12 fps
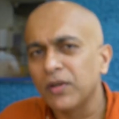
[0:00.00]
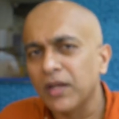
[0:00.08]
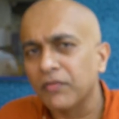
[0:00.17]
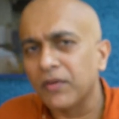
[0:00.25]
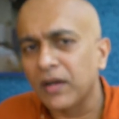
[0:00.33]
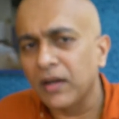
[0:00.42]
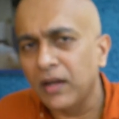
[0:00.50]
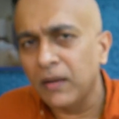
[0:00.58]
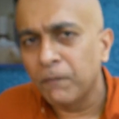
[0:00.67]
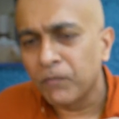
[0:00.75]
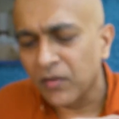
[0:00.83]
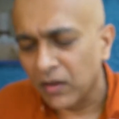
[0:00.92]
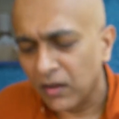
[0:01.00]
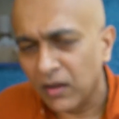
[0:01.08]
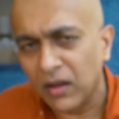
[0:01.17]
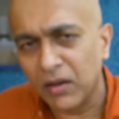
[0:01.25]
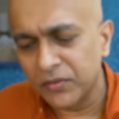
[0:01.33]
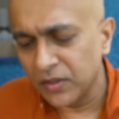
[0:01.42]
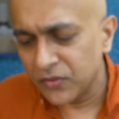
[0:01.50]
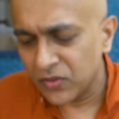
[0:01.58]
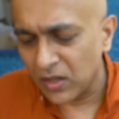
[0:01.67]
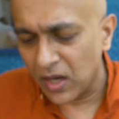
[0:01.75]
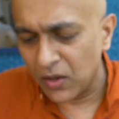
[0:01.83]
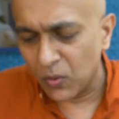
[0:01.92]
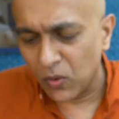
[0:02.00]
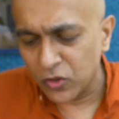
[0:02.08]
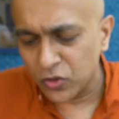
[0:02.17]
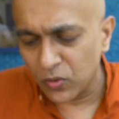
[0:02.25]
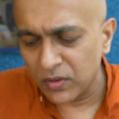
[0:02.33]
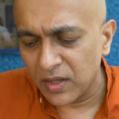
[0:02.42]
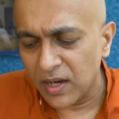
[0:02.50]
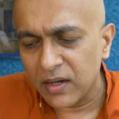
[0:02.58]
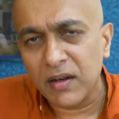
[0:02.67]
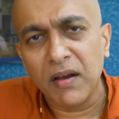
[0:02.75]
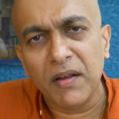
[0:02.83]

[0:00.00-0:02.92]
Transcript: you'll definitely love this, and also that